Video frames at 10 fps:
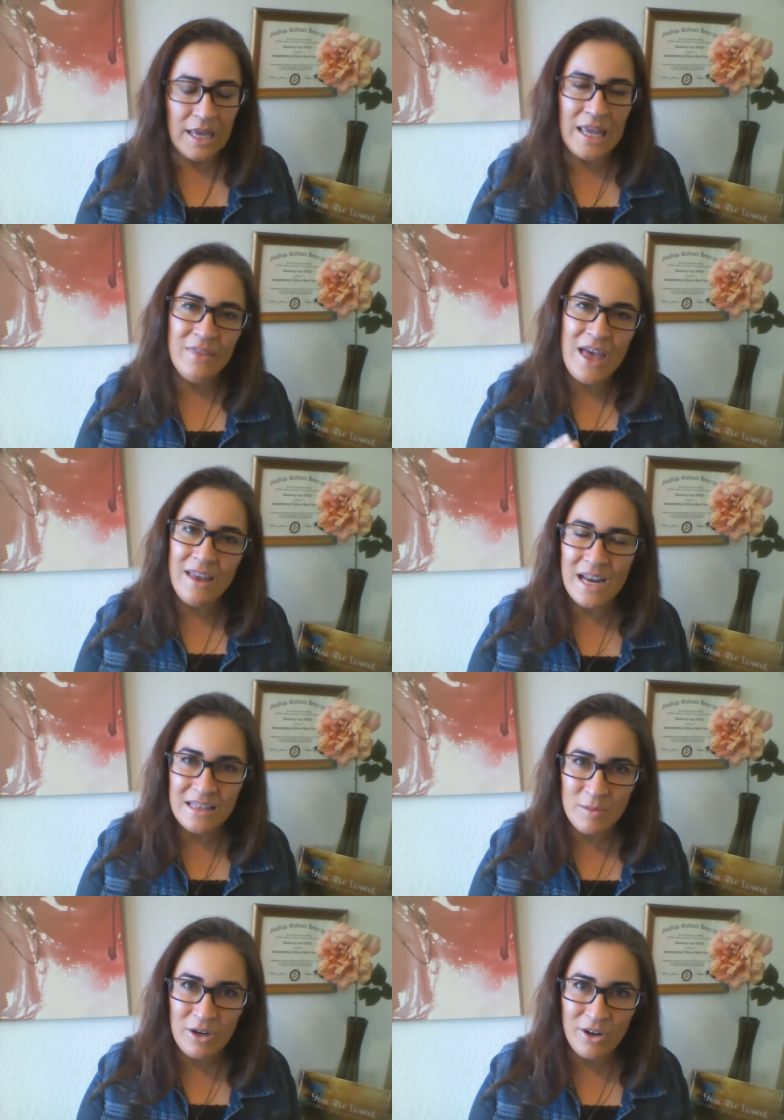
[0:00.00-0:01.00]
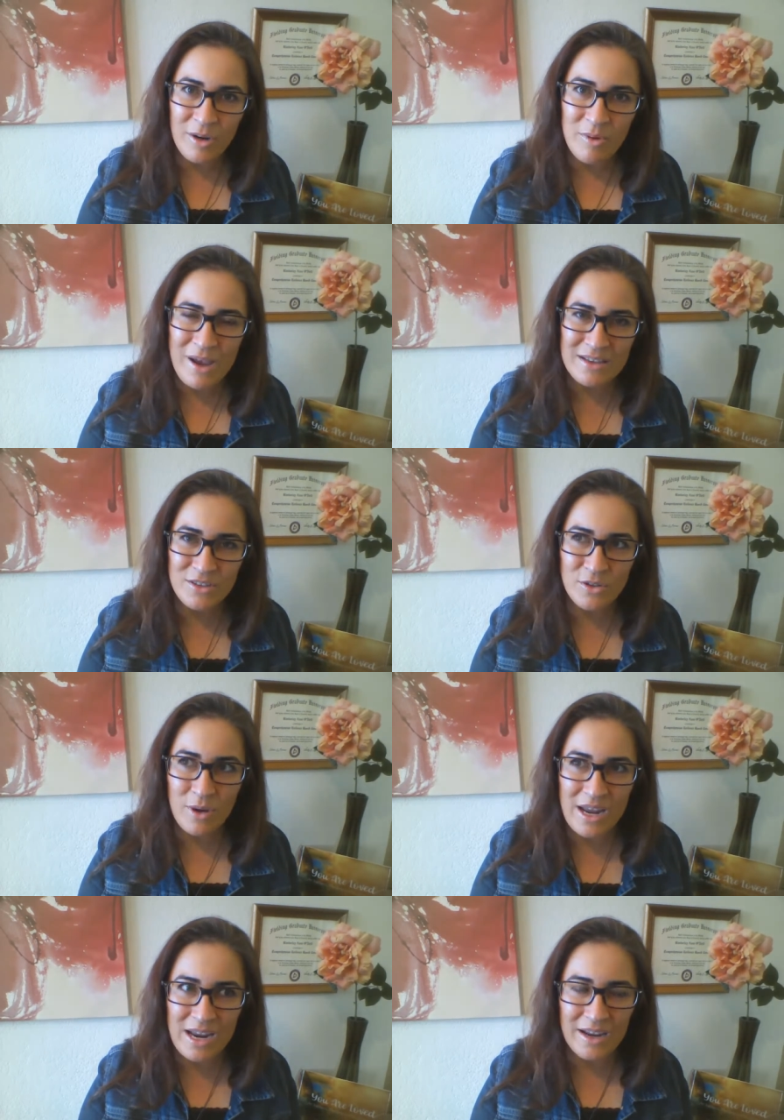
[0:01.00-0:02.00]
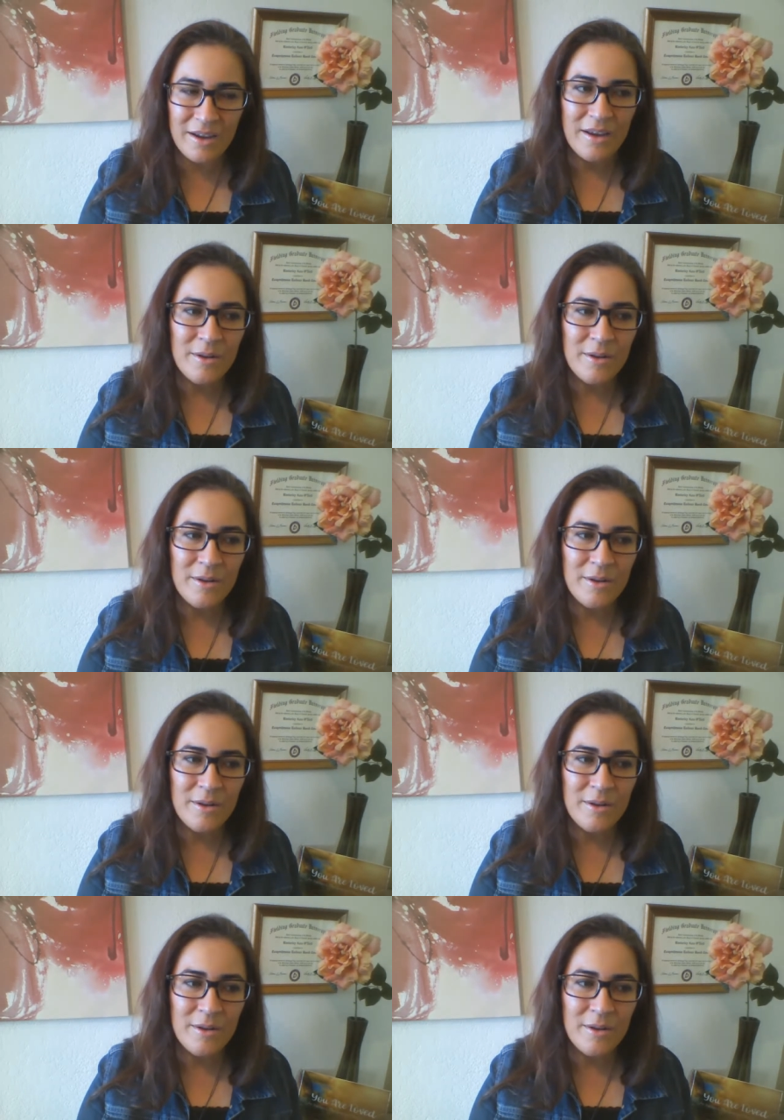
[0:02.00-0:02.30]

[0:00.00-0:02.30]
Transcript: and that night that my grandma passed away,